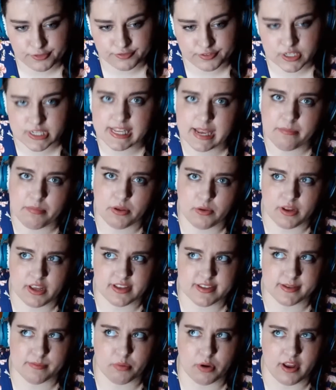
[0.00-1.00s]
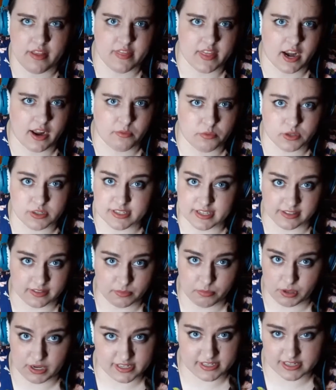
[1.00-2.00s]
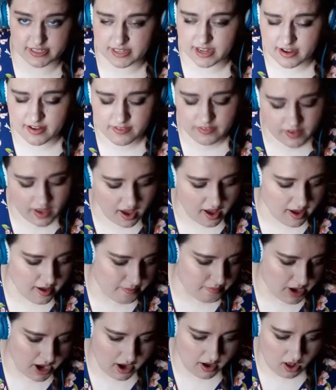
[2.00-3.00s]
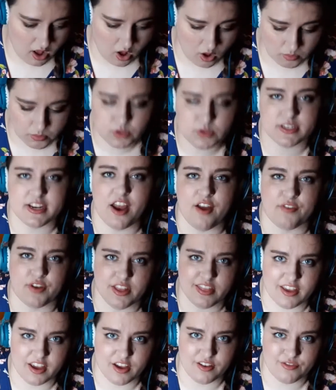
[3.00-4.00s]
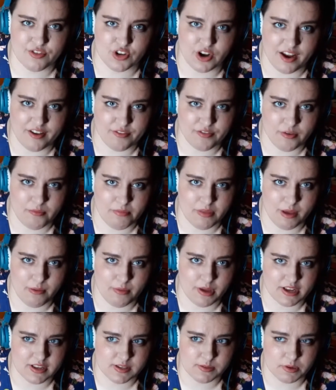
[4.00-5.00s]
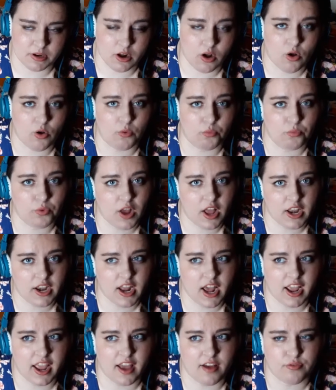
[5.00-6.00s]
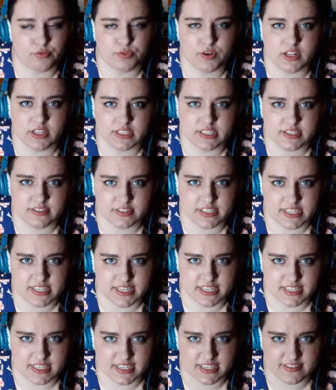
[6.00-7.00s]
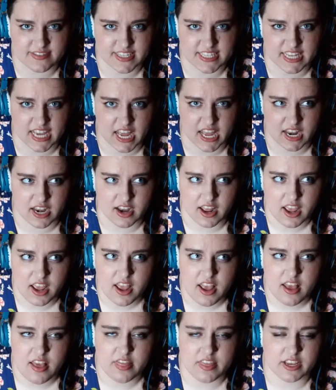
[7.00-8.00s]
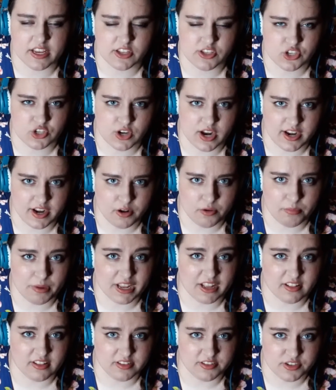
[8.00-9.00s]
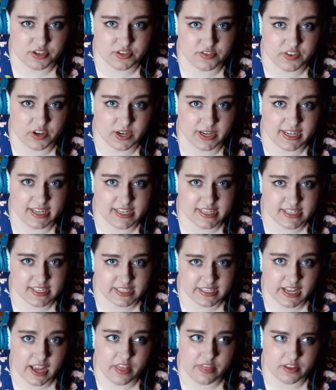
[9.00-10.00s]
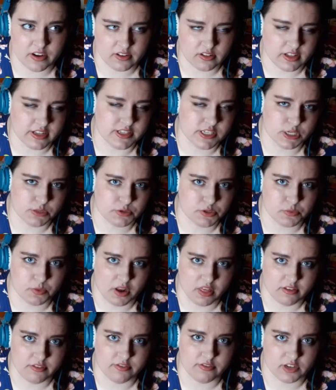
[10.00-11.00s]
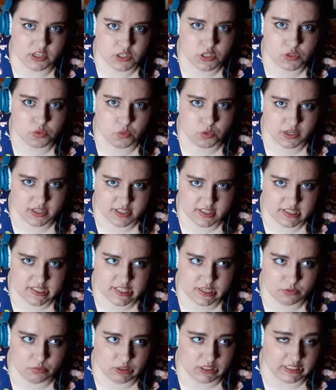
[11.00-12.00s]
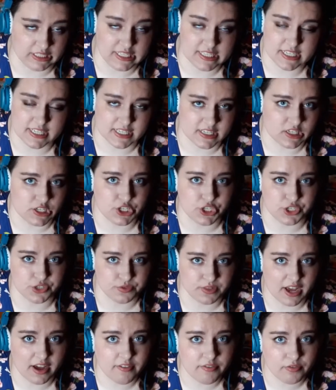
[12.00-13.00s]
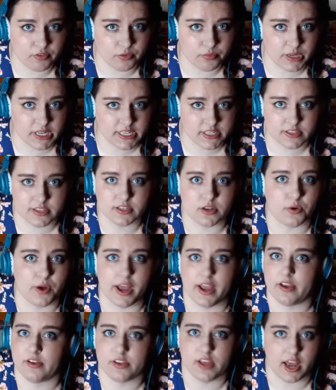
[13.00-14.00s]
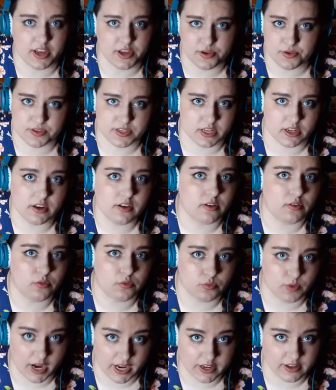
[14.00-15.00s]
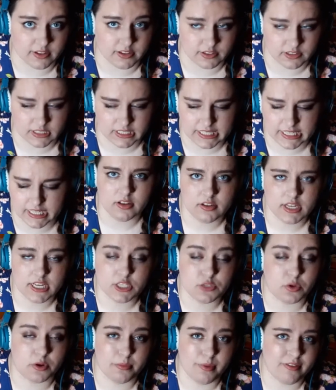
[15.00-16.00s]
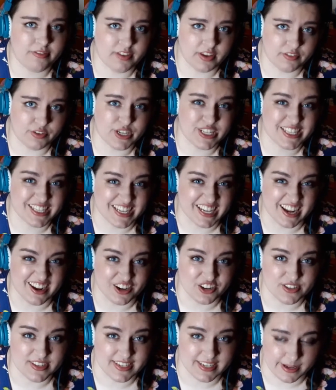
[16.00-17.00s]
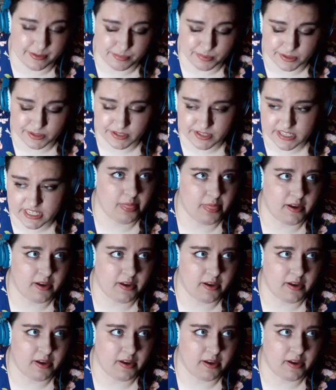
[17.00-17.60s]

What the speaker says: First Aid Beauty is a brand that I will sing the praises of. Almost everything I've tried from them has been a home run. I have relatively sensitive skin that gets dried out by cleansers very easily, and their cleanser was one of the first ones that really didn't do that for me, and so I use it regularly. It's one of my favorite skincare staples.